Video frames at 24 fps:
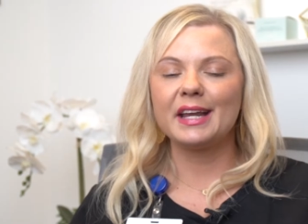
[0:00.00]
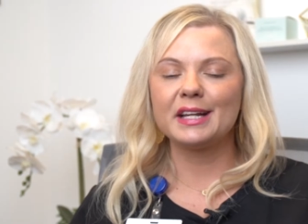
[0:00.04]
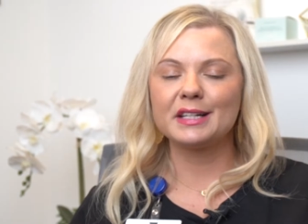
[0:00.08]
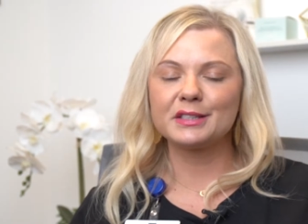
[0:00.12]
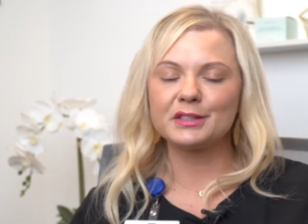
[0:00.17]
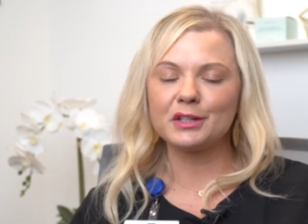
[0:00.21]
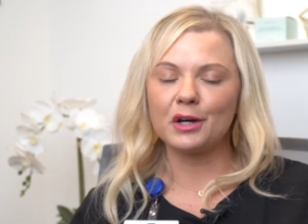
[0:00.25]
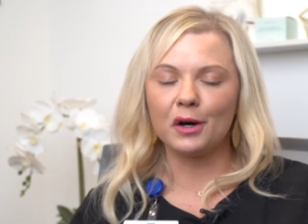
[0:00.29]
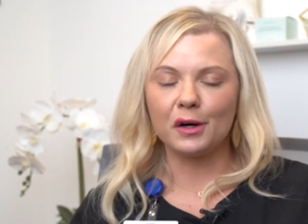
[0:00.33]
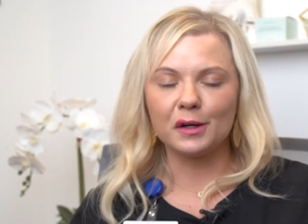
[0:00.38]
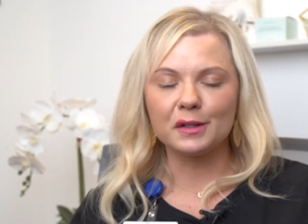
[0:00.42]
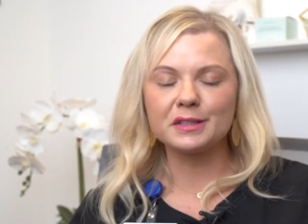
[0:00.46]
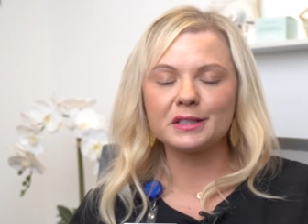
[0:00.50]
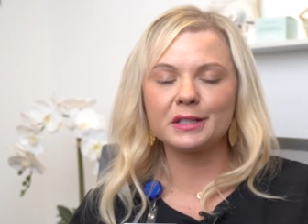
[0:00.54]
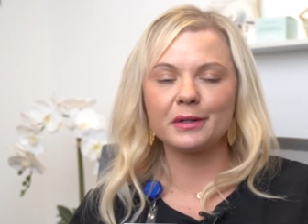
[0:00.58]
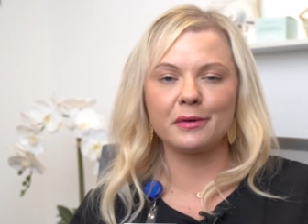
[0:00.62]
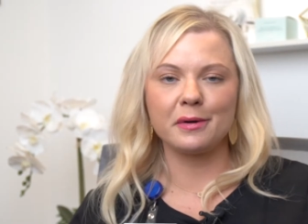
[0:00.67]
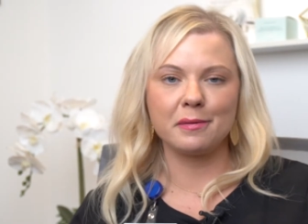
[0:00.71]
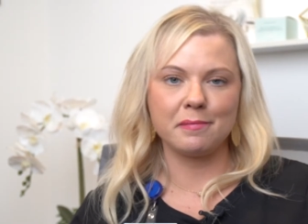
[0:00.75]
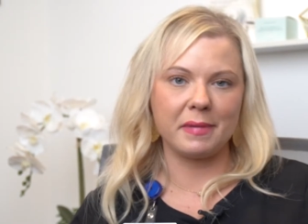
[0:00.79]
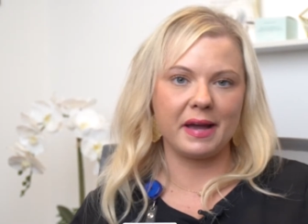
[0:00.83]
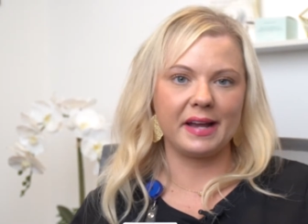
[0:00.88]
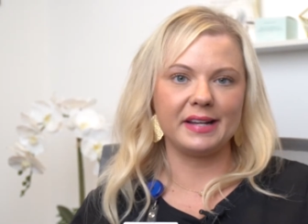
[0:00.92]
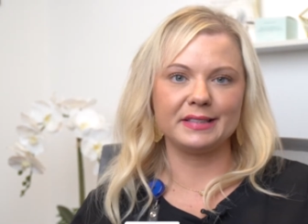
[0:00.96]
it's also
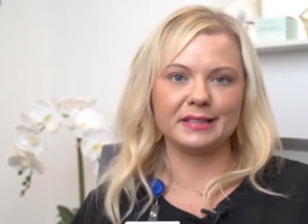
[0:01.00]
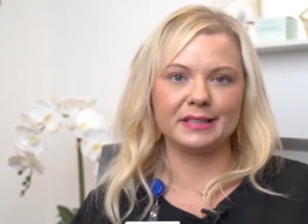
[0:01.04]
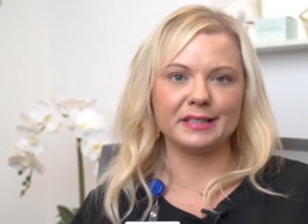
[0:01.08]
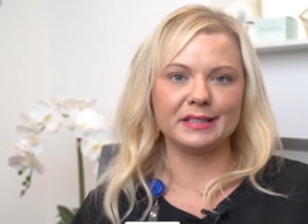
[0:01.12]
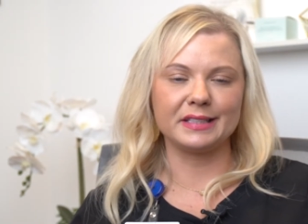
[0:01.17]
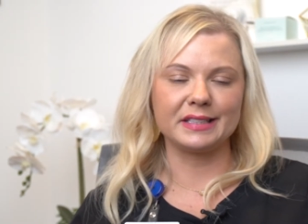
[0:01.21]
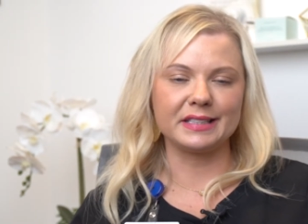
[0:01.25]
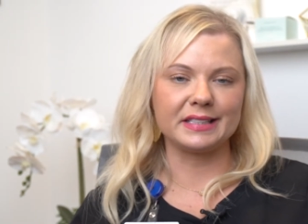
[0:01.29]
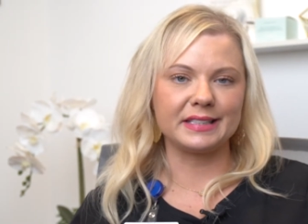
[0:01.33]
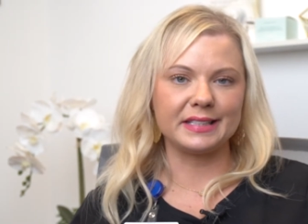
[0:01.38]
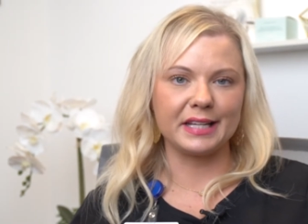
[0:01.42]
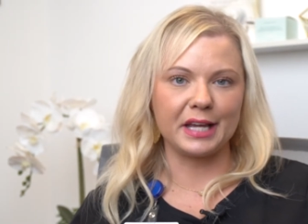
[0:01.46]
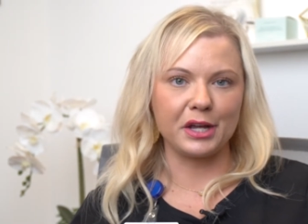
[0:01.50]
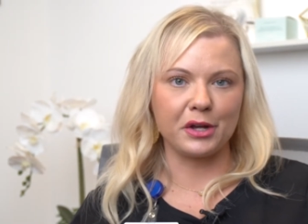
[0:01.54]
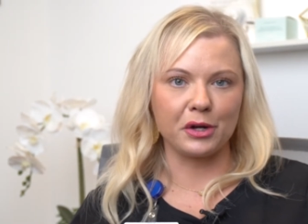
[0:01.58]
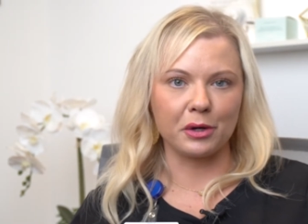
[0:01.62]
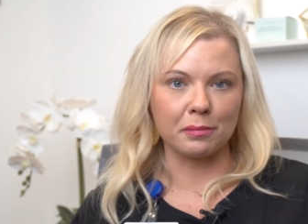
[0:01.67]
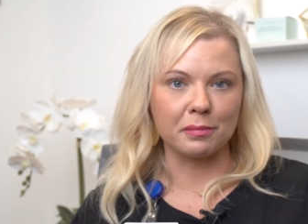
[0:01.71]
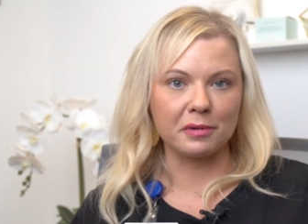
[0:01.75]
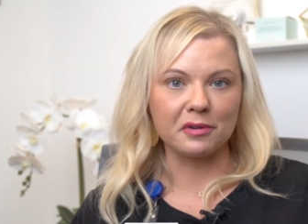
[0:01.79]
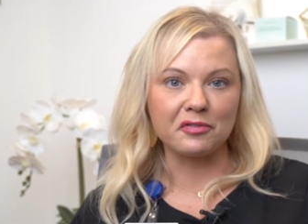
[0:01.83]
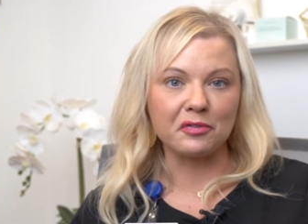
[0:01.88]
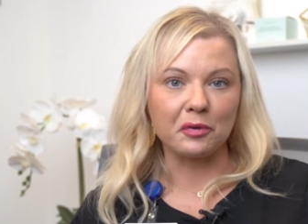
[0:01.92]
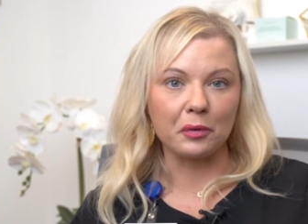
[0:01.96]
amazing to see your
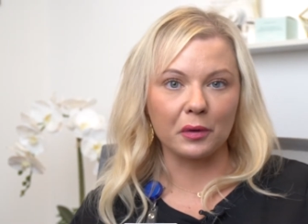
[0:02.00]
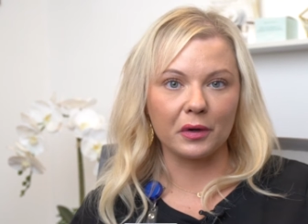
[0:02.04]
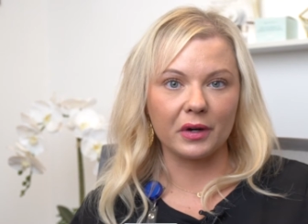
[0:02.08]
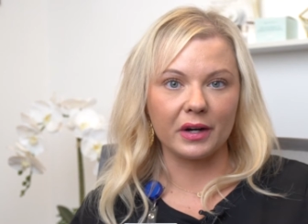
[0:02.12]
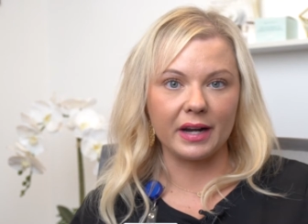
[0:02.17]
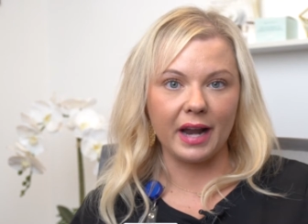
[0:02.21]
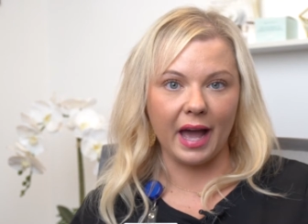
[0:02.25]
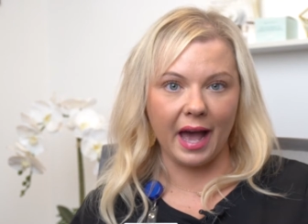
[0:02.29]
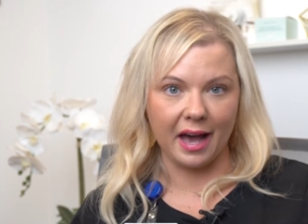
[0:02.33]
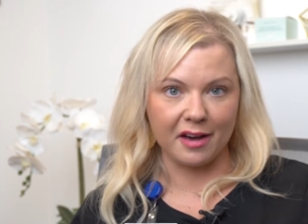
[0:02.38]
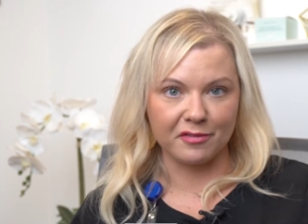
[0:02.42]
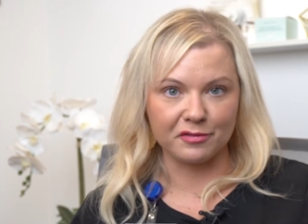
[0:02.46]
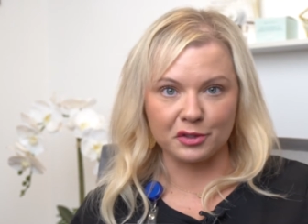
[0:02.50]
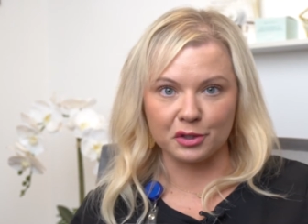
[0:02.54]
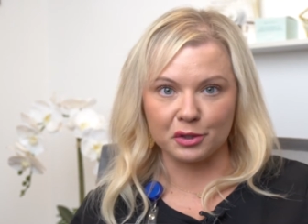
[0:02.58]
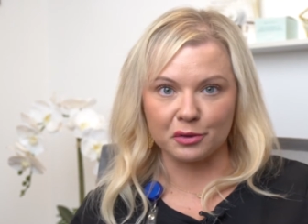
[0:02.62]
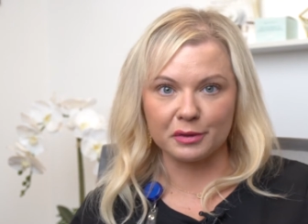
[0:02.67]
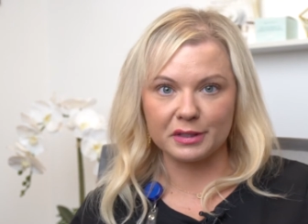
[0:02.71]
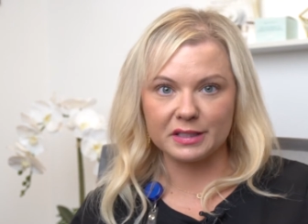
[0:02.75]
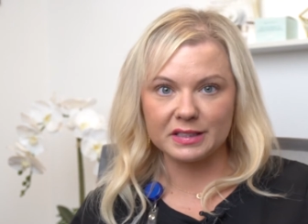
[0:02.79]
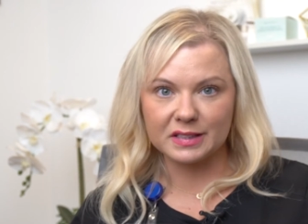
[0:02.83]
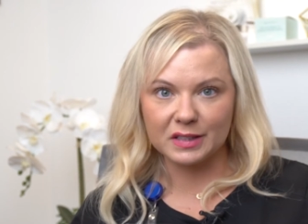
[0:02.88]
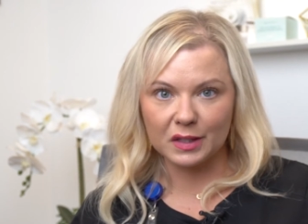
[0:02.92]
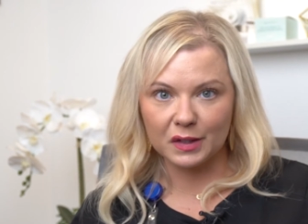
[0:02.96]
before and after
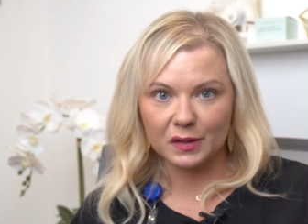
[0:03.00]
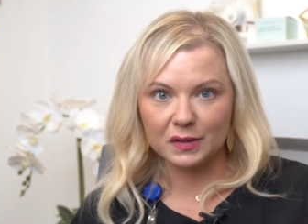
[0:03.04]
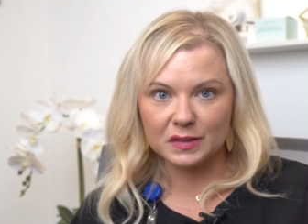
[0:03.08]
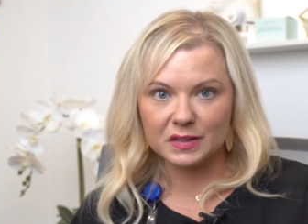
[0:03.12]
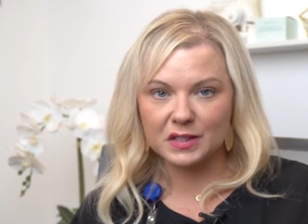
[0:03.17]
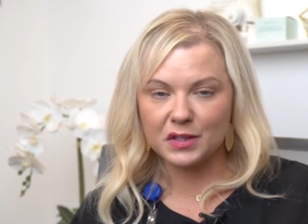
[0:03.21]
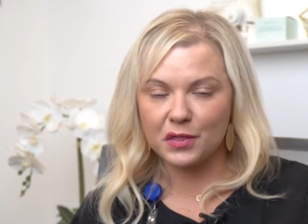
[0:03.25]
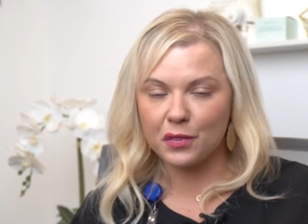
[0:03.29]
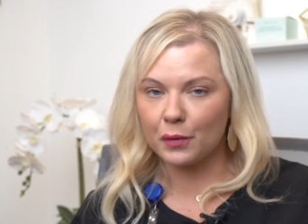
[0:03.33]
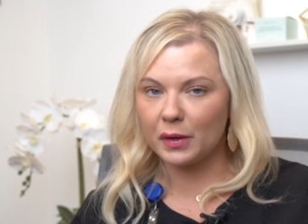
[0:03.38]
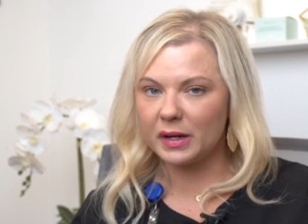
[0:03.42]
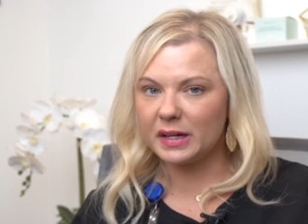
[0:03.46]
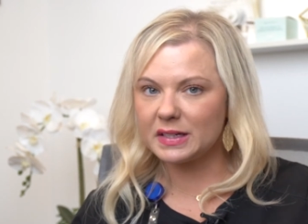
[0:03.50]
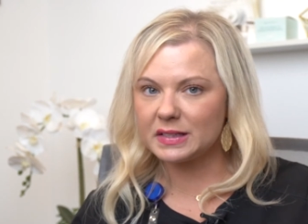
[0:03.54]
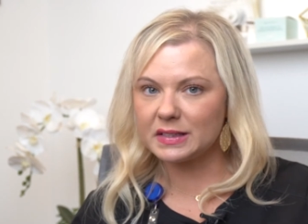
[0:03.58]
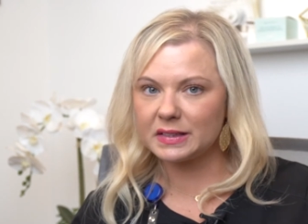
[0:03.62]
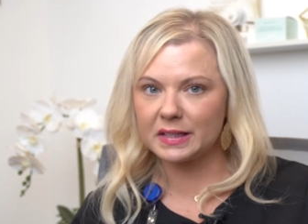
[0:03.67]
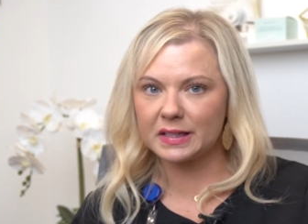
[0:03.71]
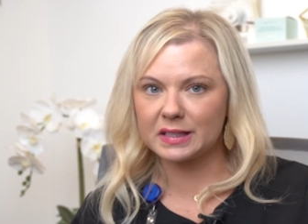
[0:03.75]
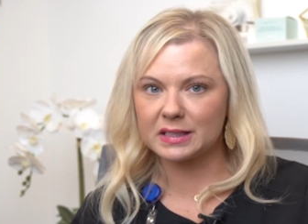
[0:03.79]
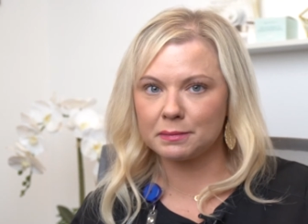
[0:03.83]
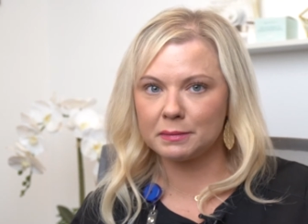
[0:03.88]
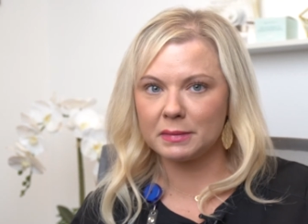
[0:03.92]
results three to six